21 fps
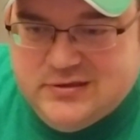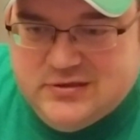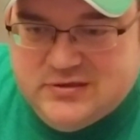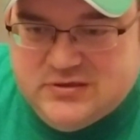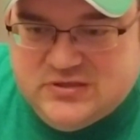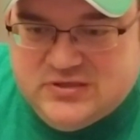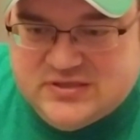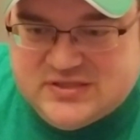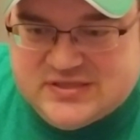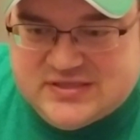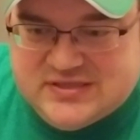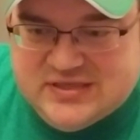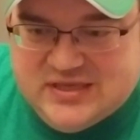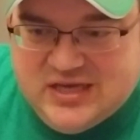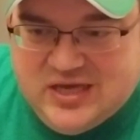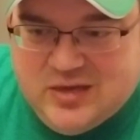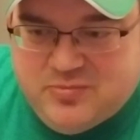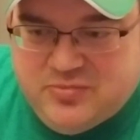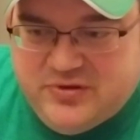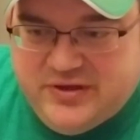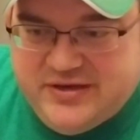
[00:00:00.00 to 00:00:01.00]
Just
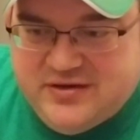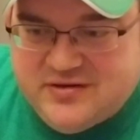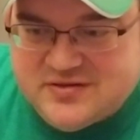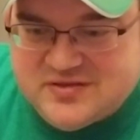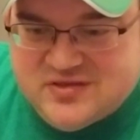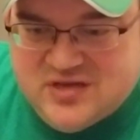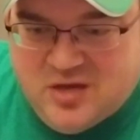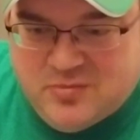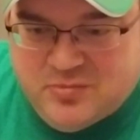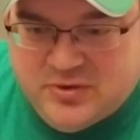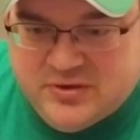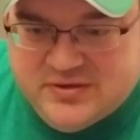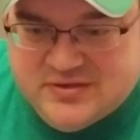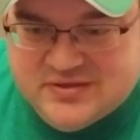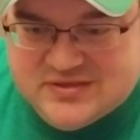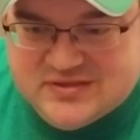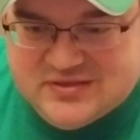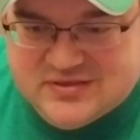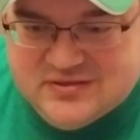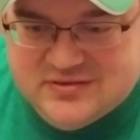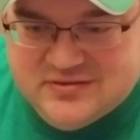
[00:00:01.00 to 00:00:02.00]
players'
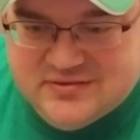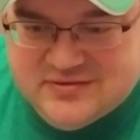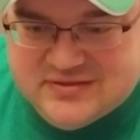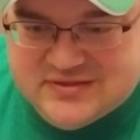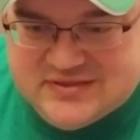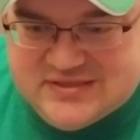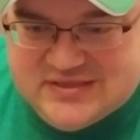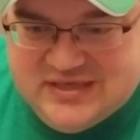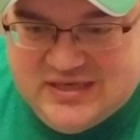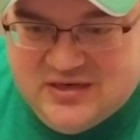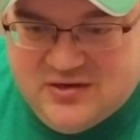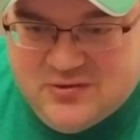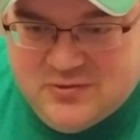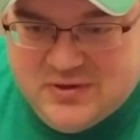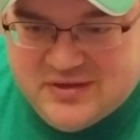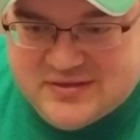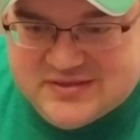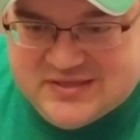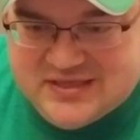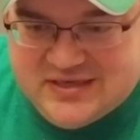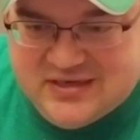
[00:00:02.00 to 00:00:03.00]
numbers. Let's see, who
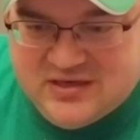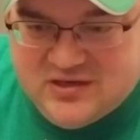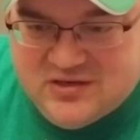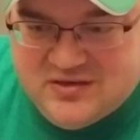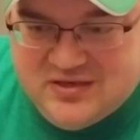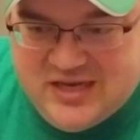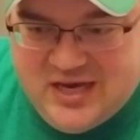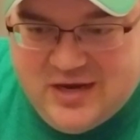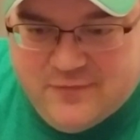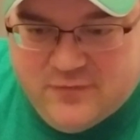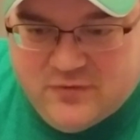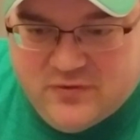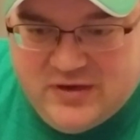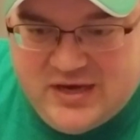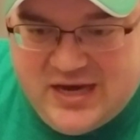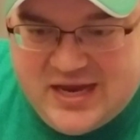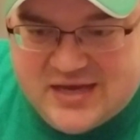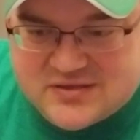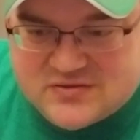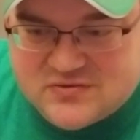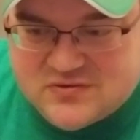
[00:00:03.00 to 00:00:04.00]
else had a good day for the
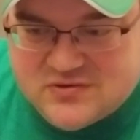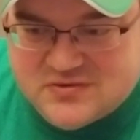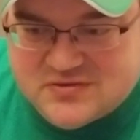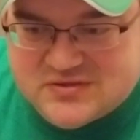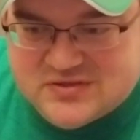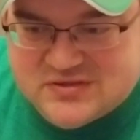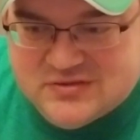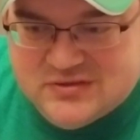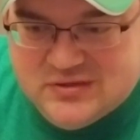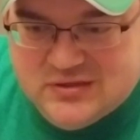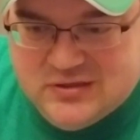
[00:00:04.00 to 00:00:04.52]
Astros?